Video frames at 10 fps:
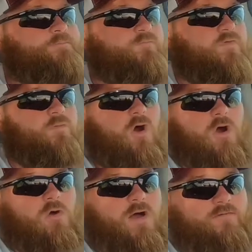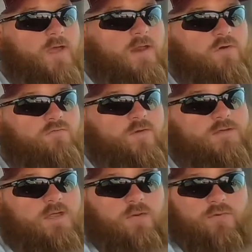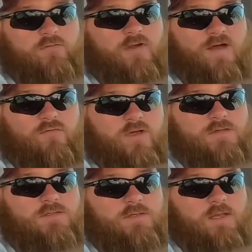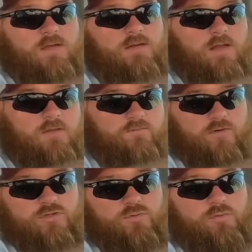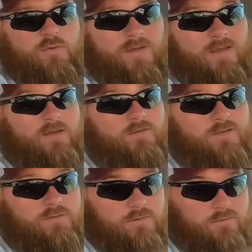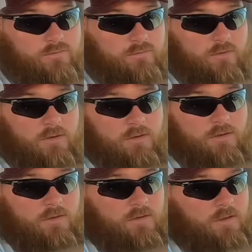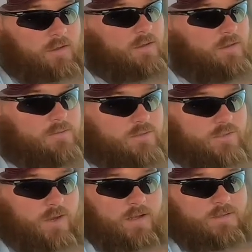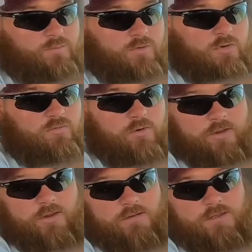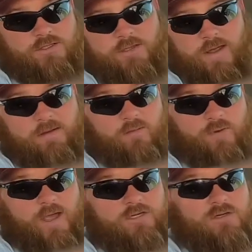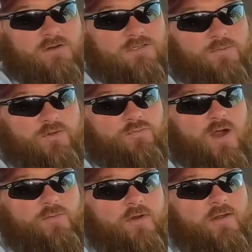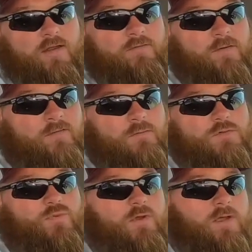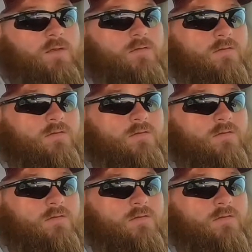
Tomorrow I've got to go fix a couple of driveways in the first one we did due to just not some really good ditch line compaction on some of the primary electric that was put in.